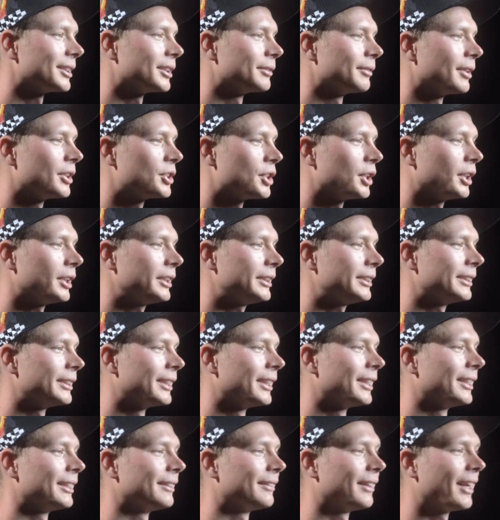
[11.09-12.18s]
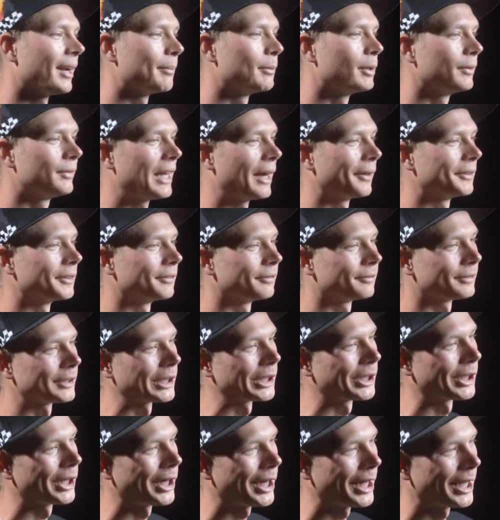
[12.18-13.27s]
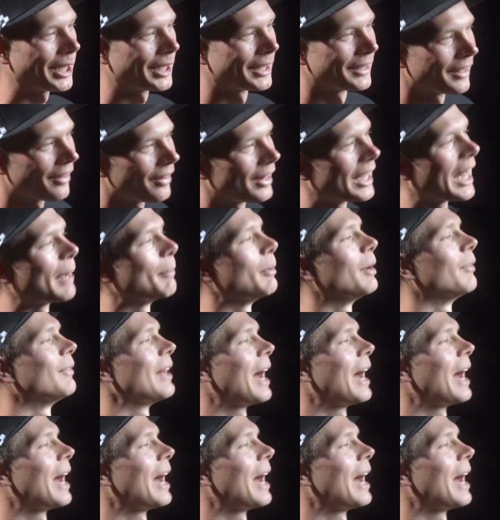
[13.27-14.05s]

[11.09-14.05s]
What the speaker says: originally, then I moved down to Florida, then I moved